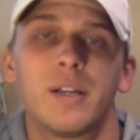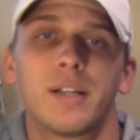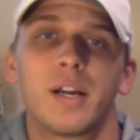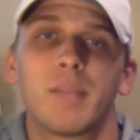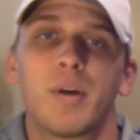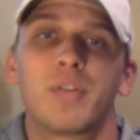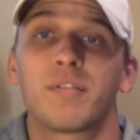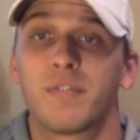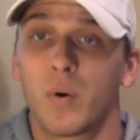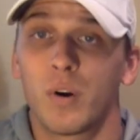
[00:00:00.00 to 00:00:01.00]
They are both
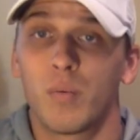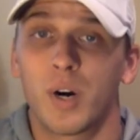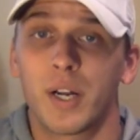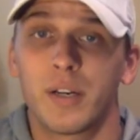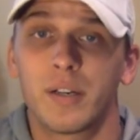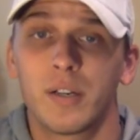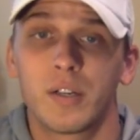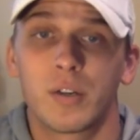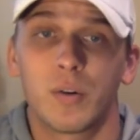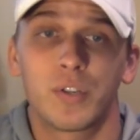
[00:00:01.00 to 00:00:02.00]
at 4-1.
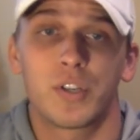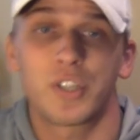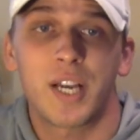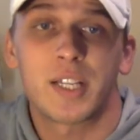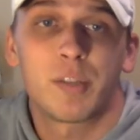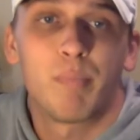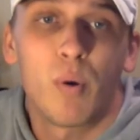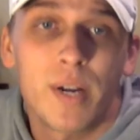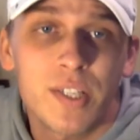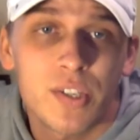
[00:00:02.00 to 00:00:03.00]
Coulter just has the
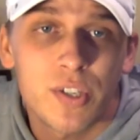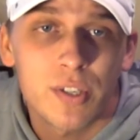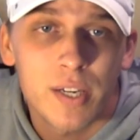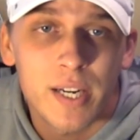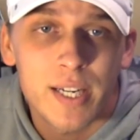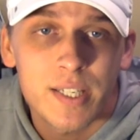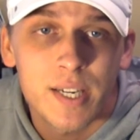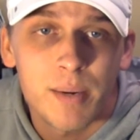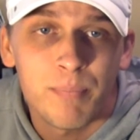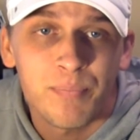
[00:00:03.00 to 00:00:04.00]
points against
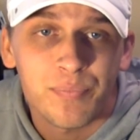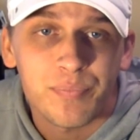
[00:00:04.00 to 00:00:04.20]
him.